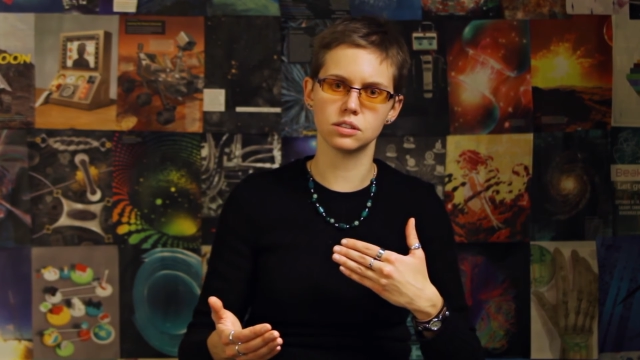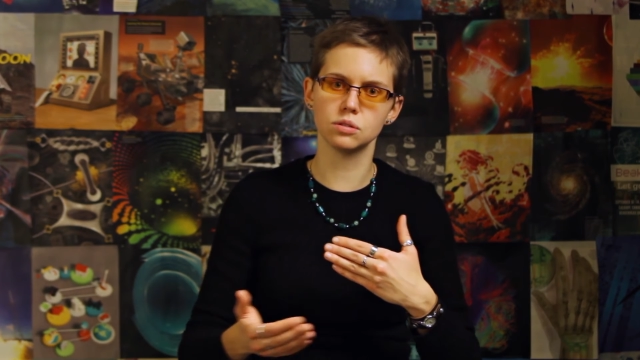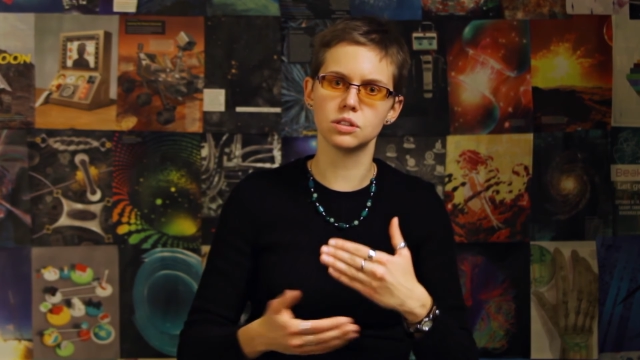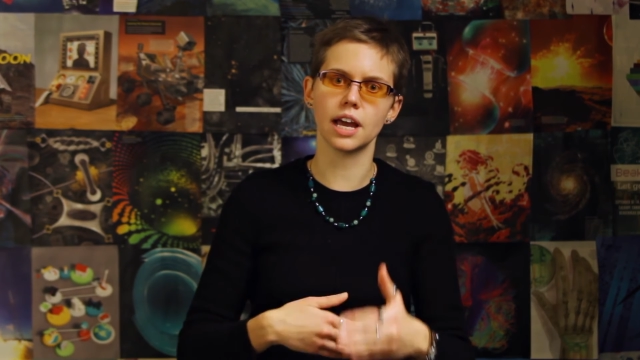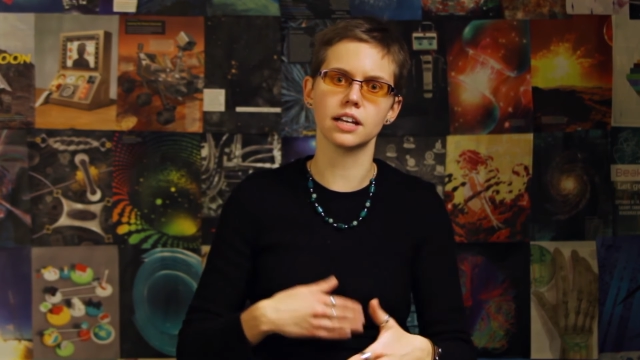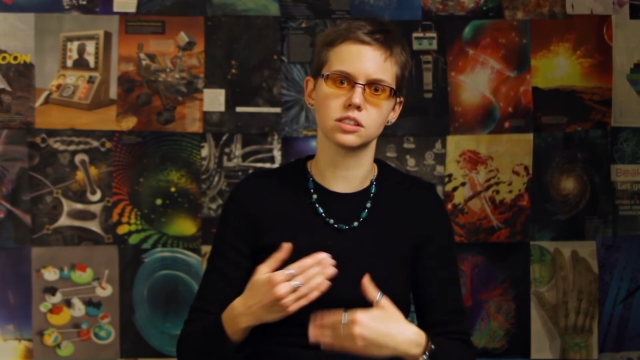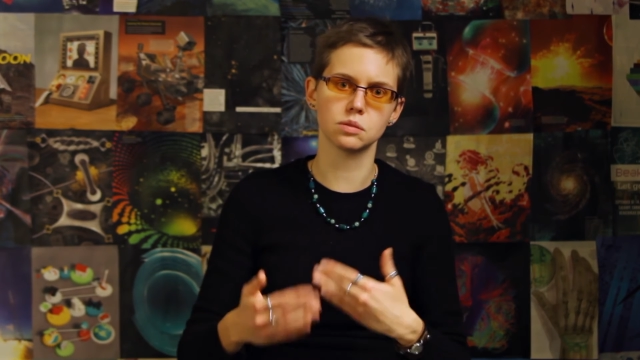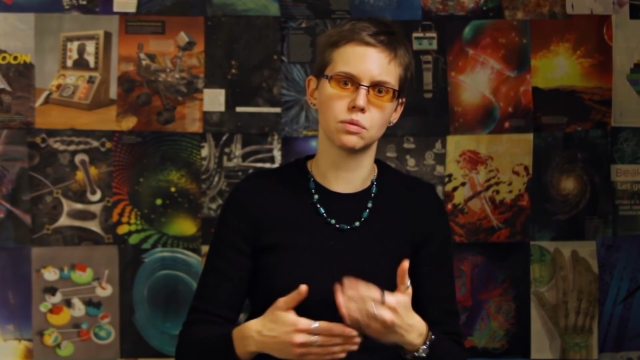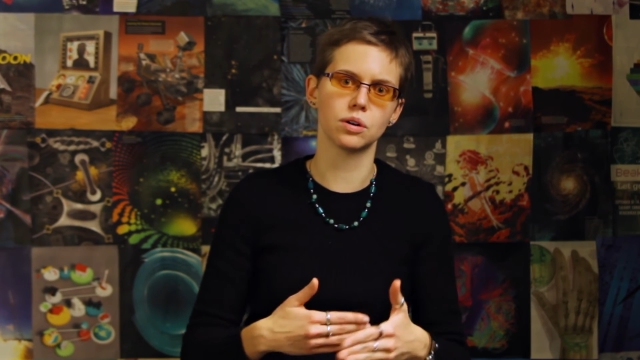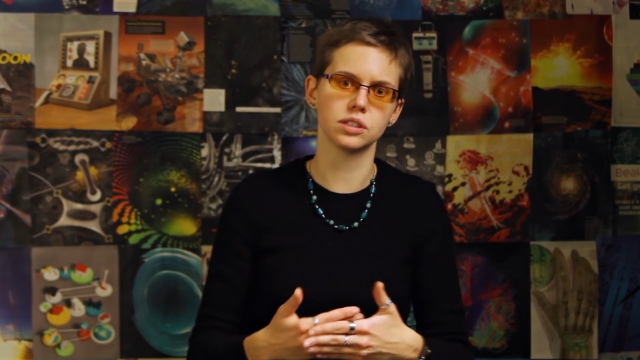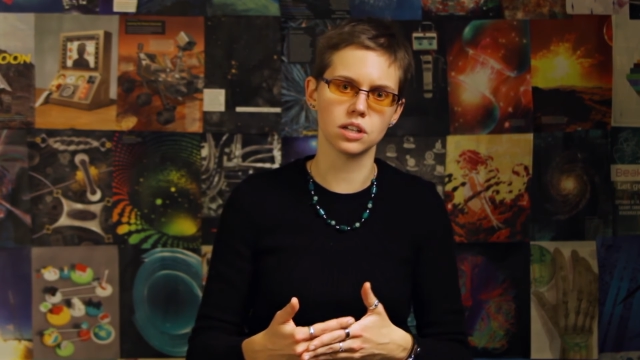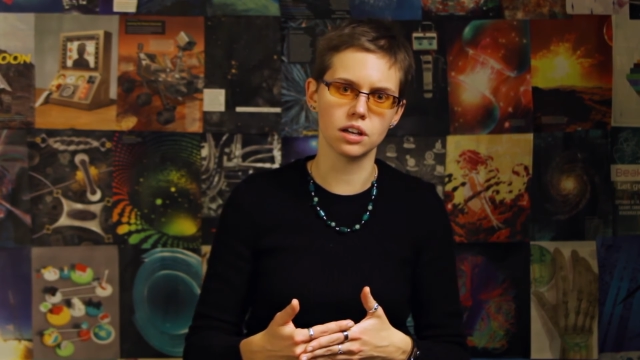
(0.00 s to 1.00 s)
do tasks
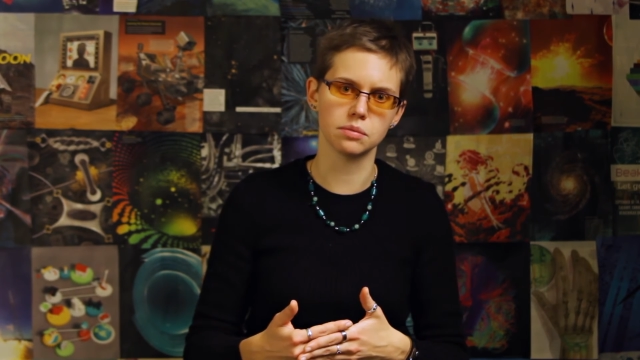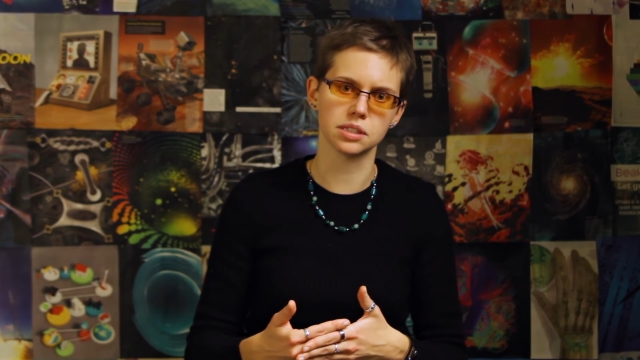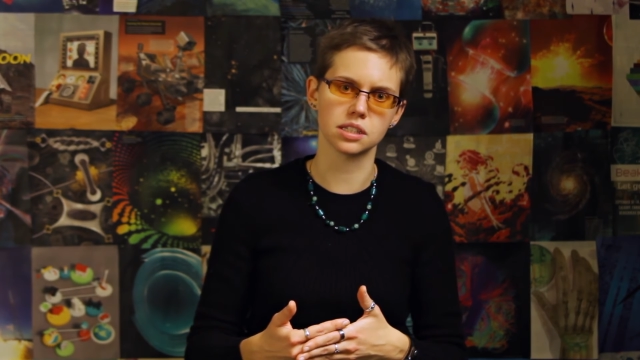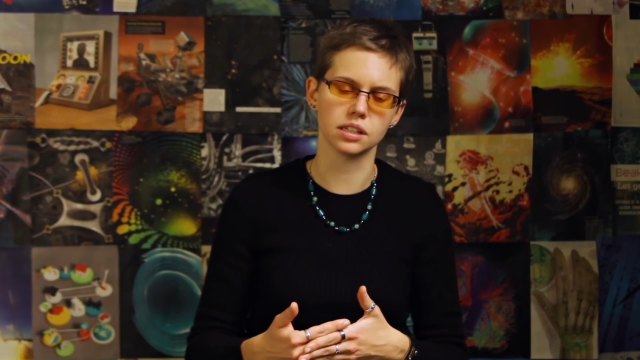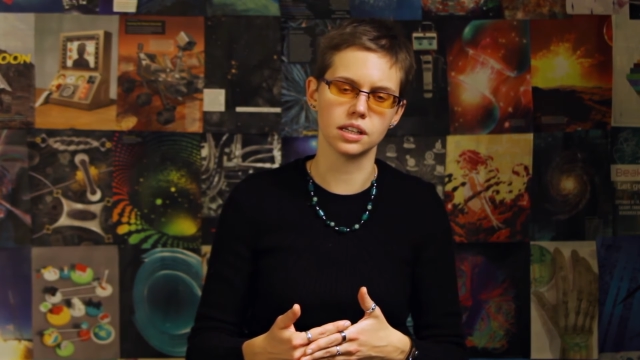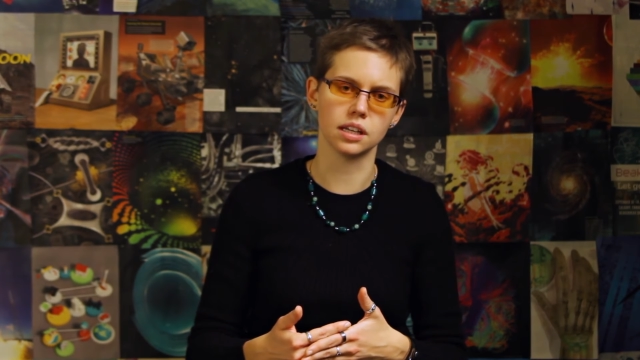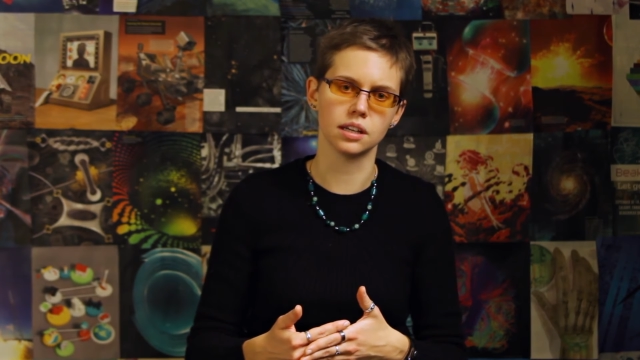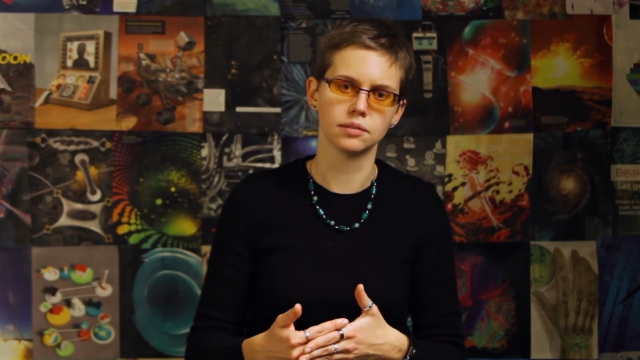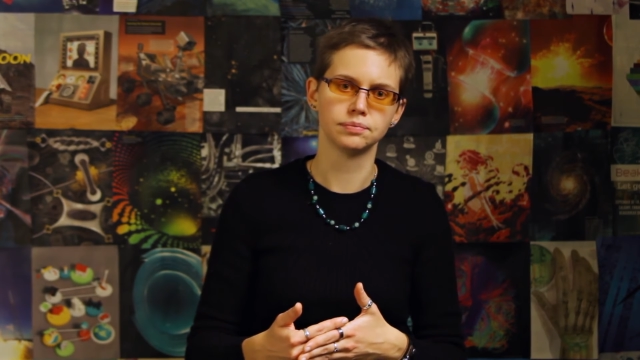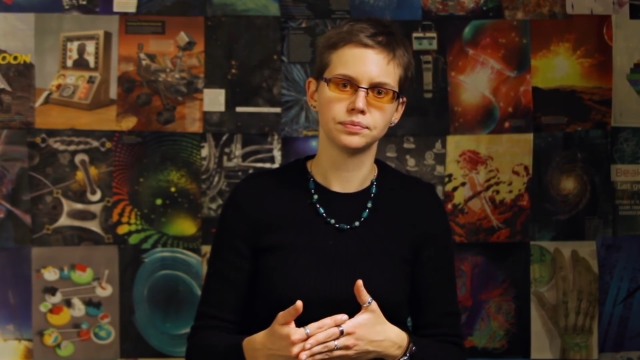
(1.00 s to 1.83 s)
more autonomously,